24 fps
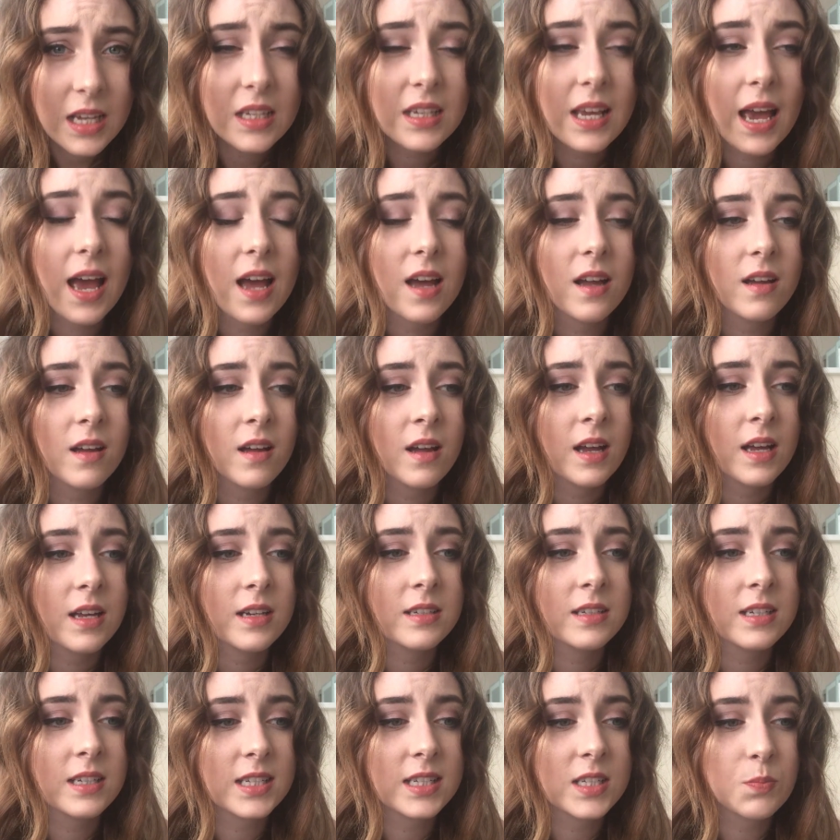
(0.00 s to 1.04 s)
Yet,
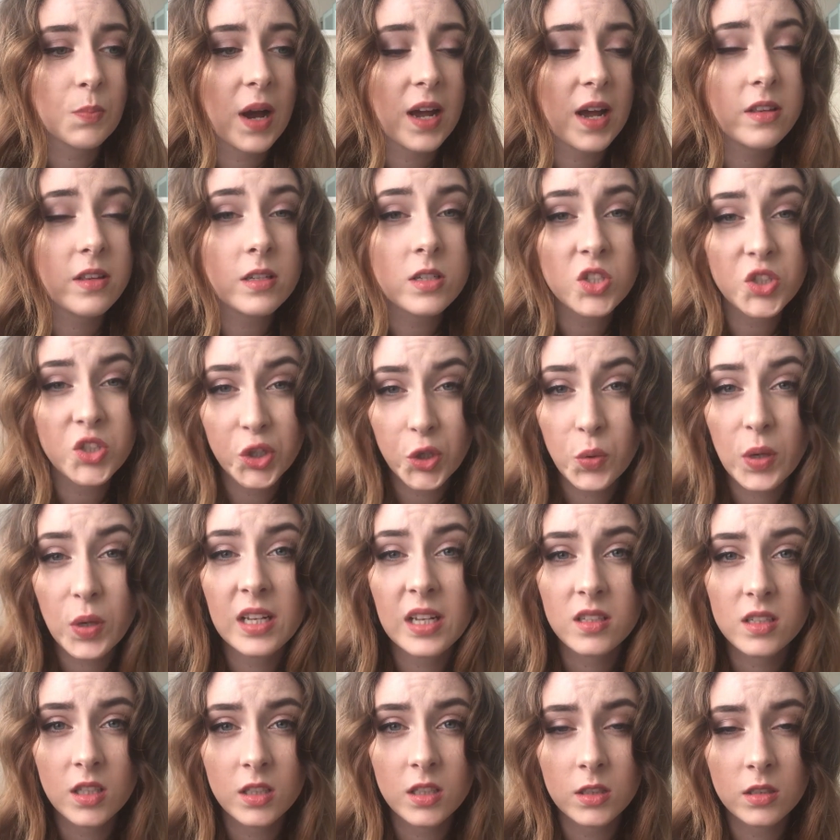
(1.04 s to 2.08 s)
despite these two
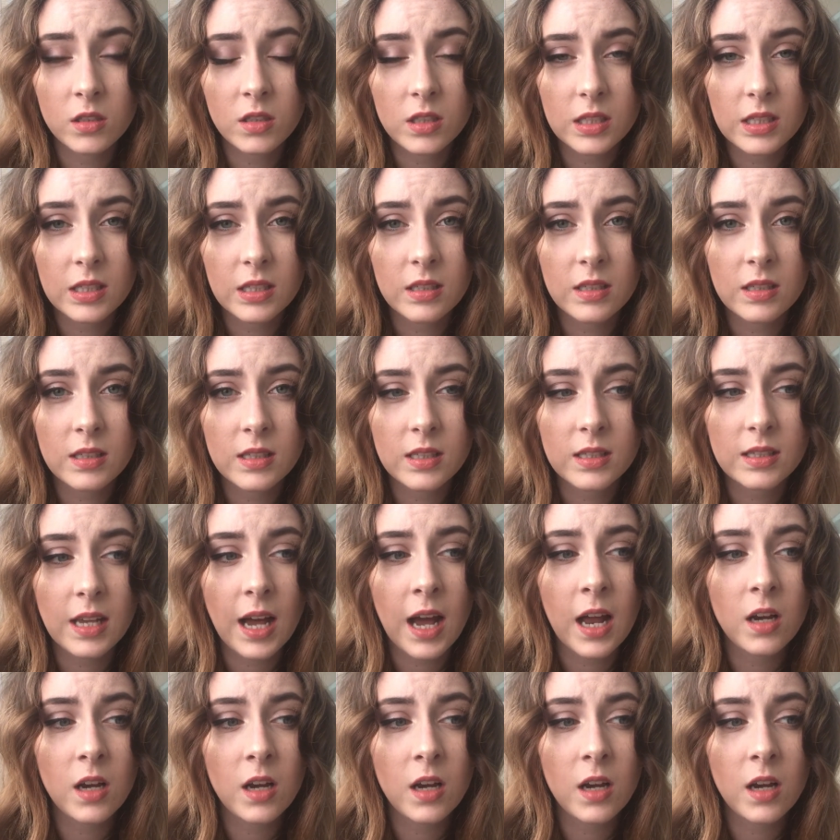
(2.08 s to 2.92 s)
incidences,